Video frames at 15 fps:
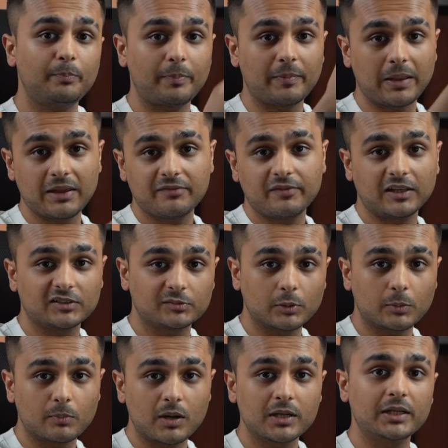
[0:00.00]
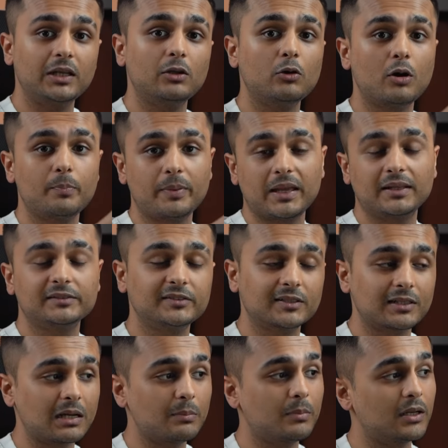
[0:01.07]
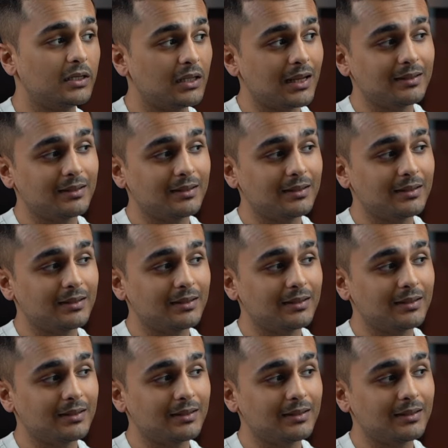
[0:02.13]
pay Facebook money or pay Instagram money,